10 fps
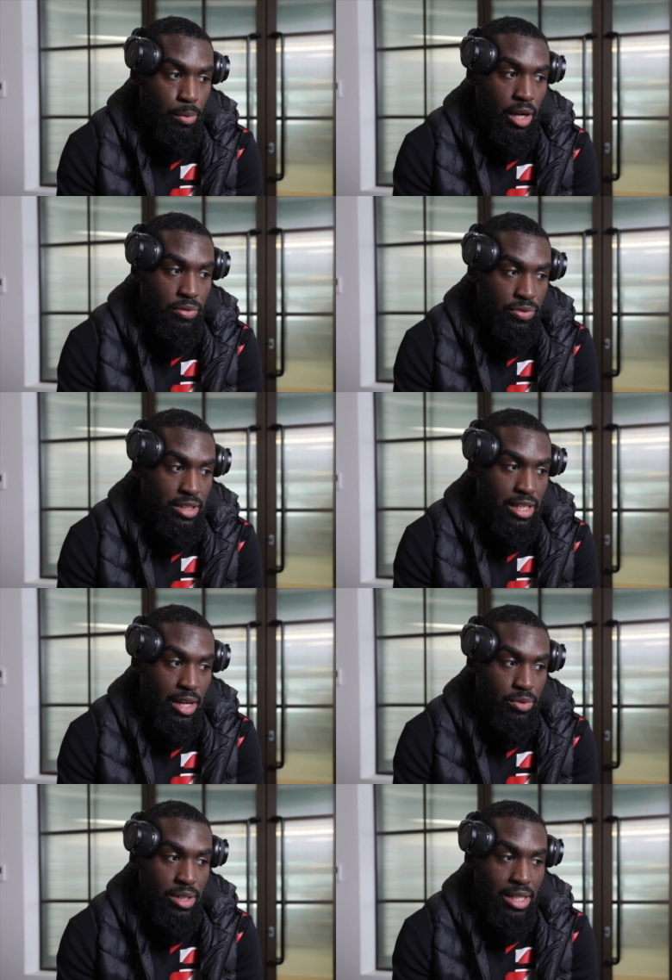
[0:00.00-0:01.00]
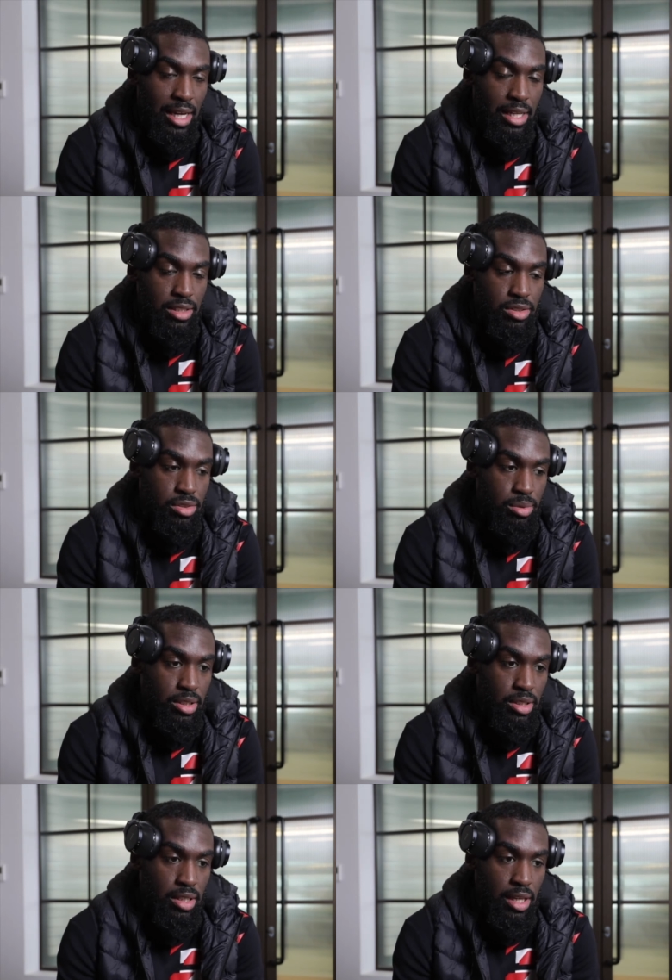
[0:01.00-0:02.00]
I think that really added to
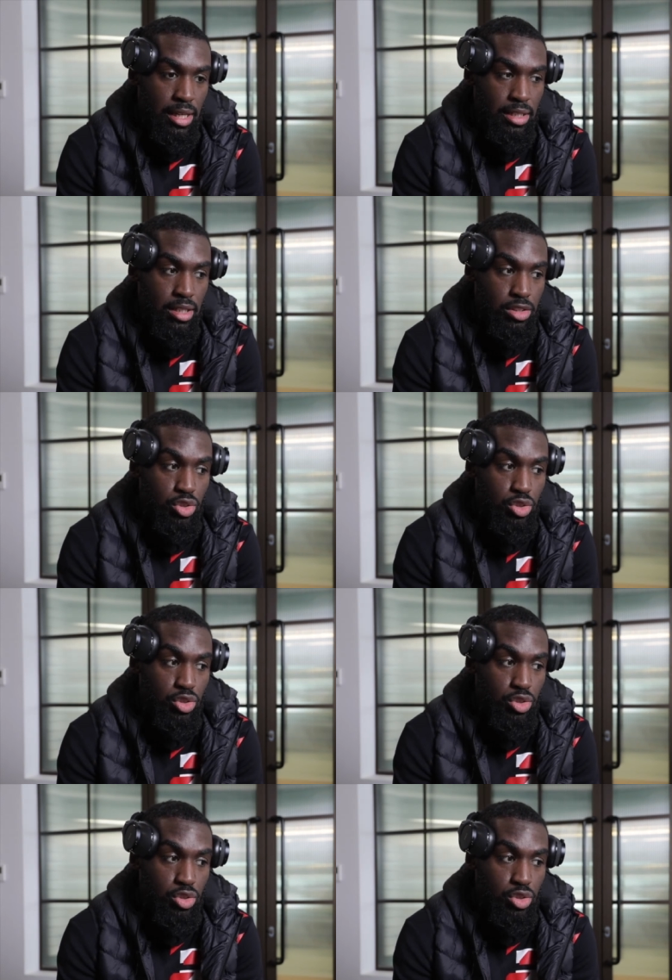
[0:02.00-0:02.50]
it. And uh,